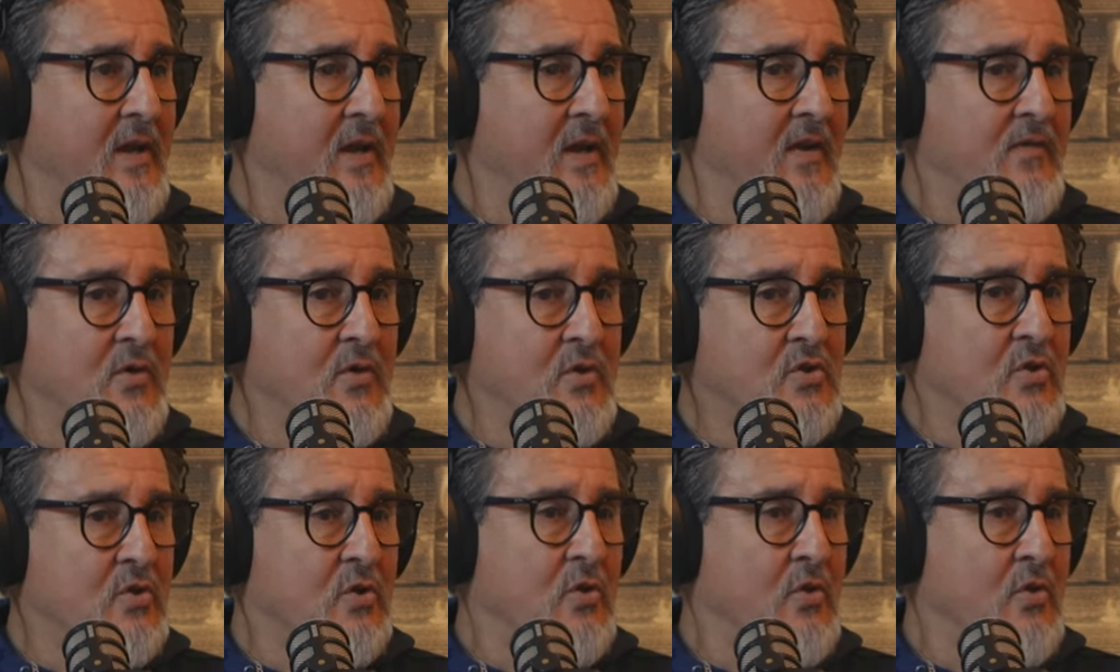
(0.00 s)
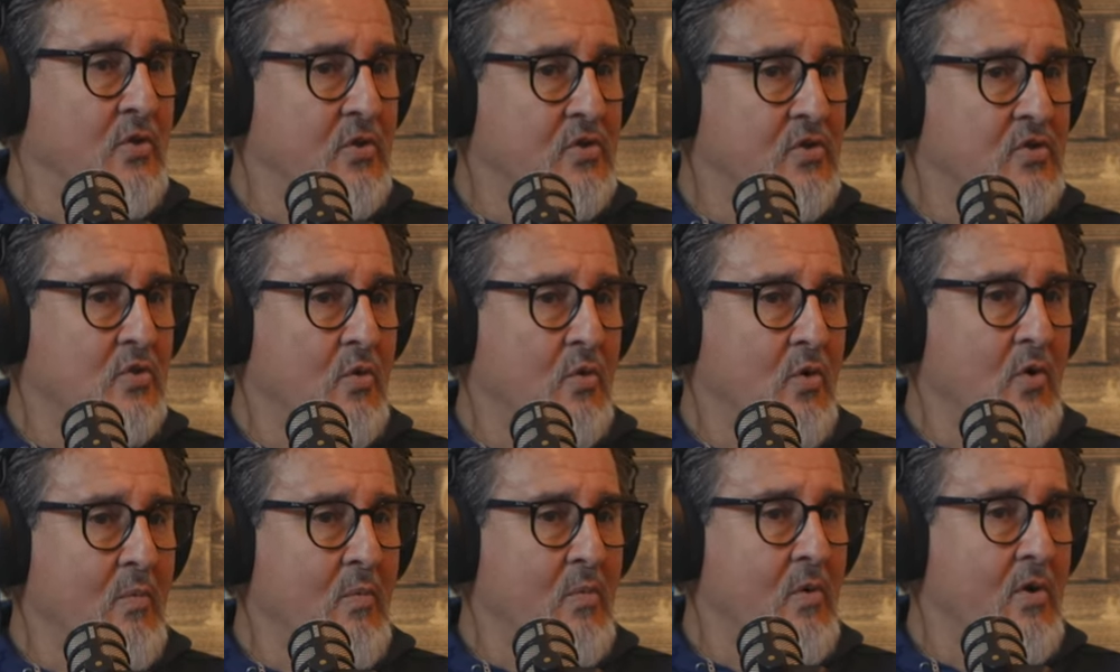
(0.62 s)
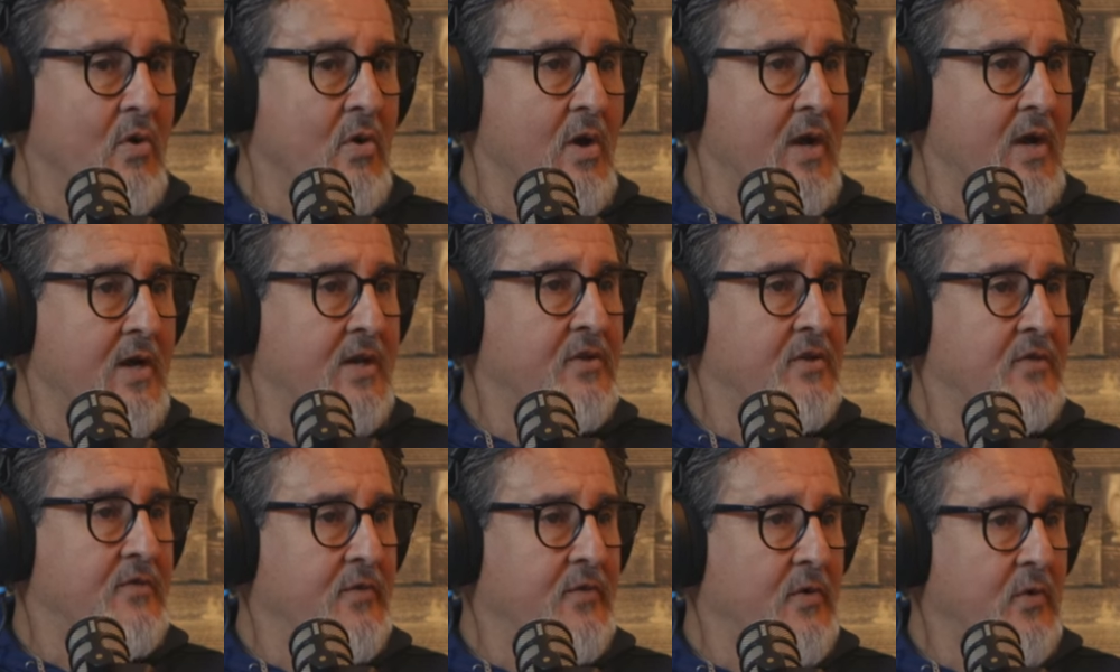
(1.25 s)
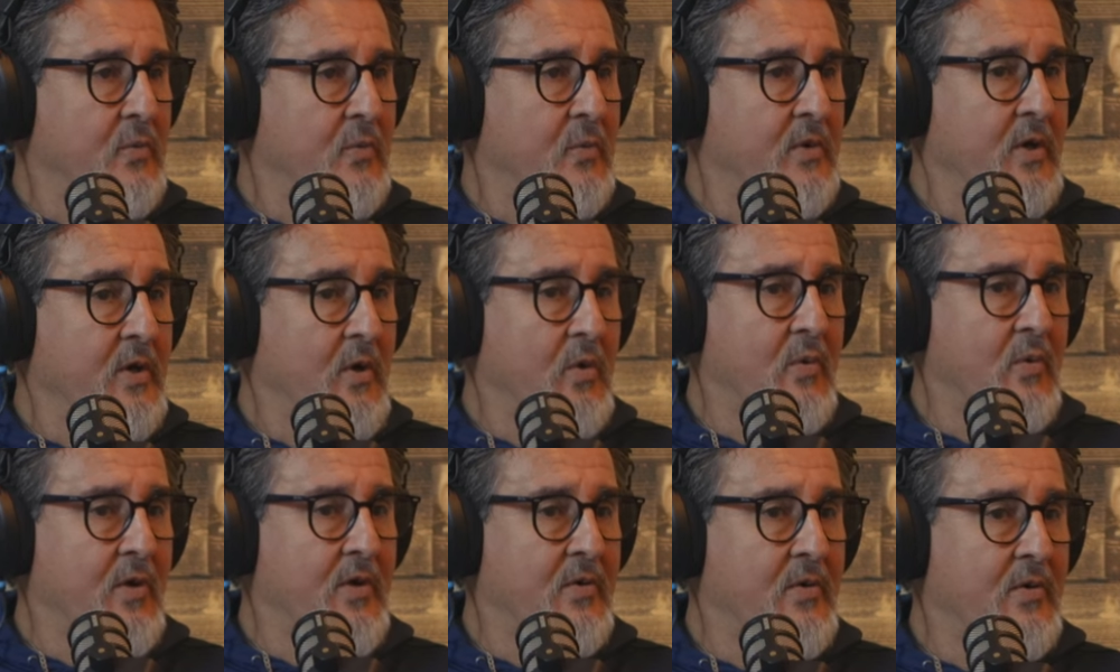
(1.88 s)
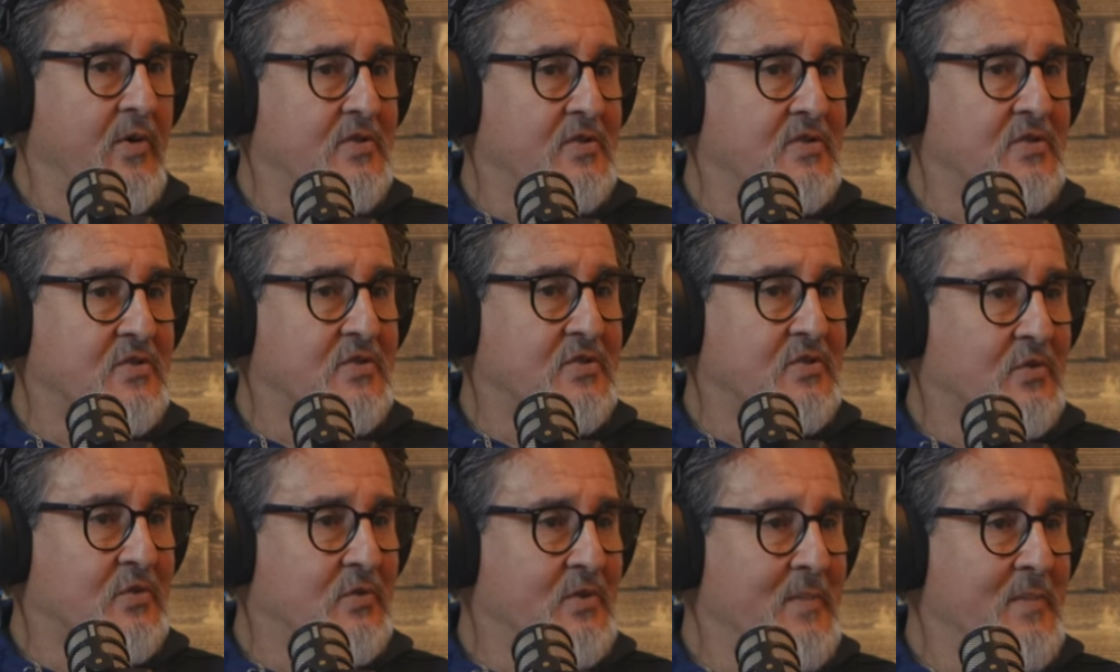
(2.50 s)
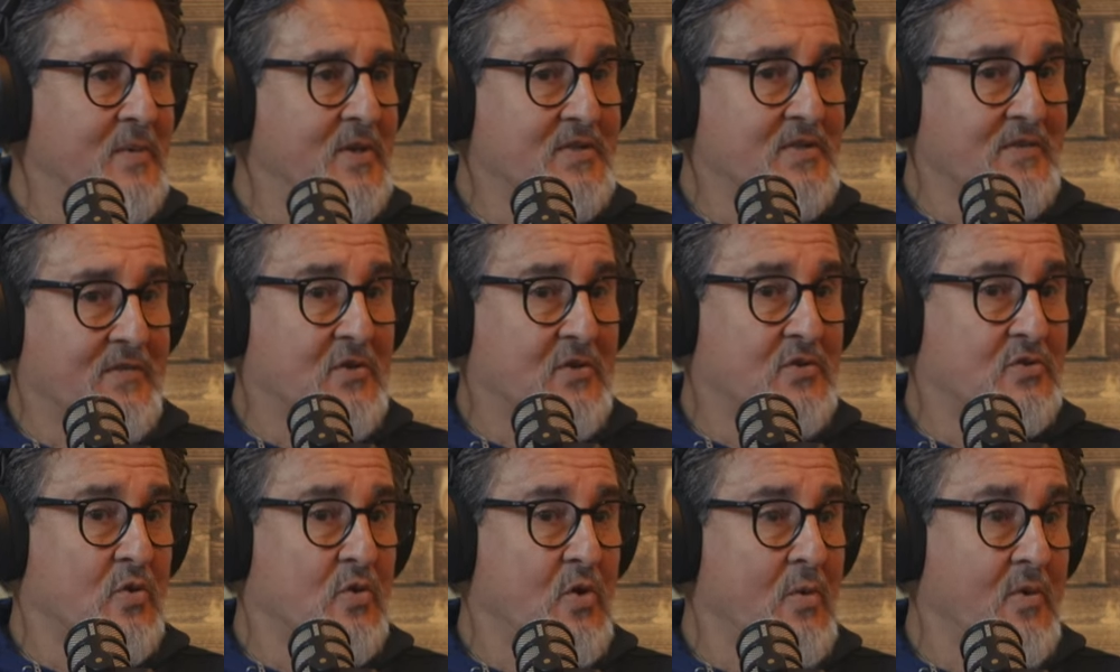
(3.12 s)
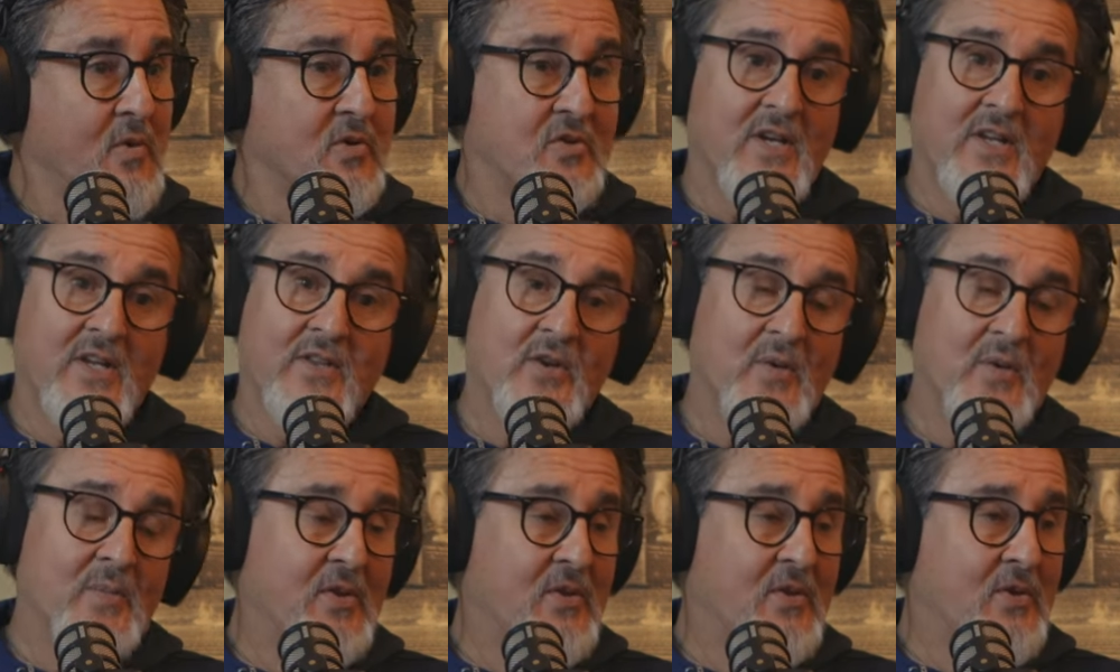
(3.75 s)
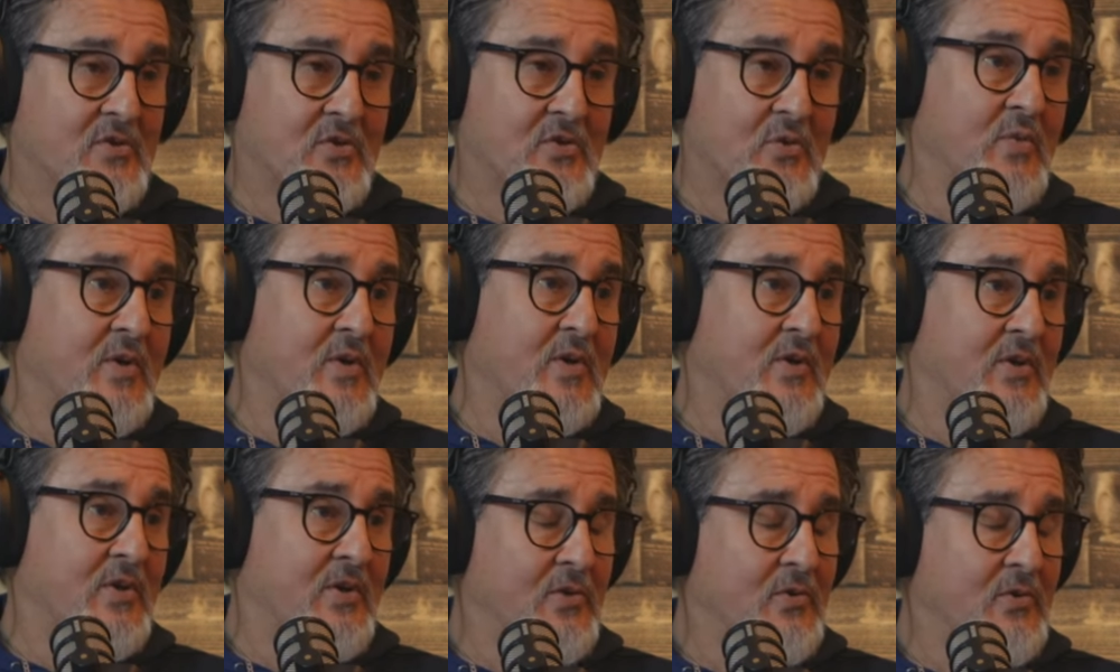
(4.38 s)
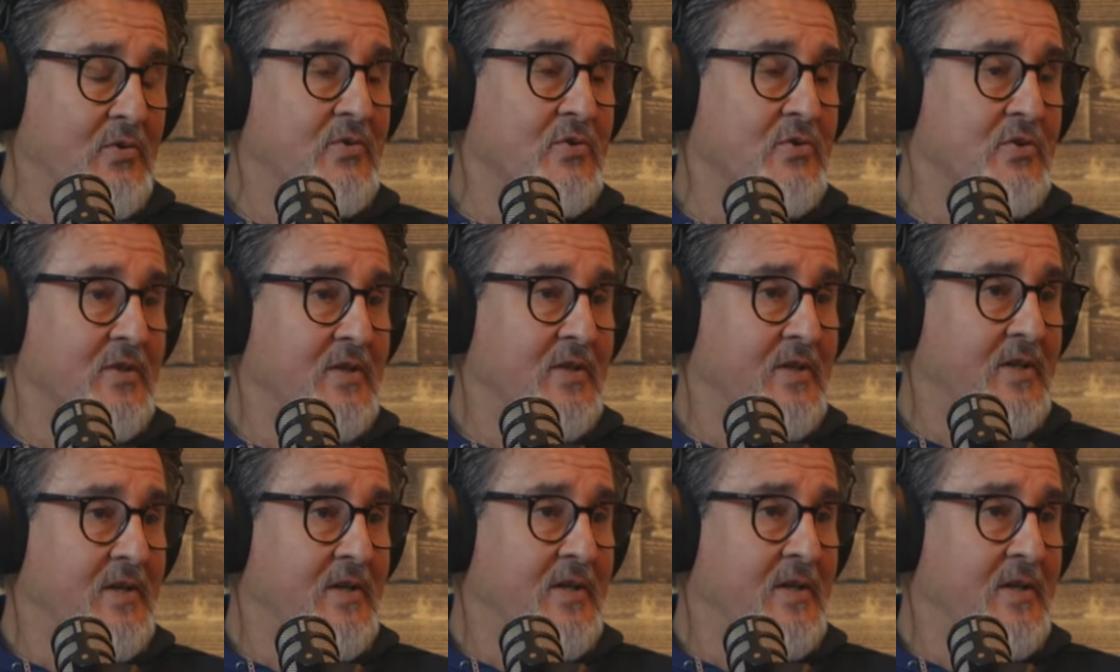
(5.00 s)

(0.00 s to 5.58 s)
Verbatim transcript: if you turn the scoreboard on it's for real whether it's a scrimmage if the scoreboard's on there there's a winner and a loser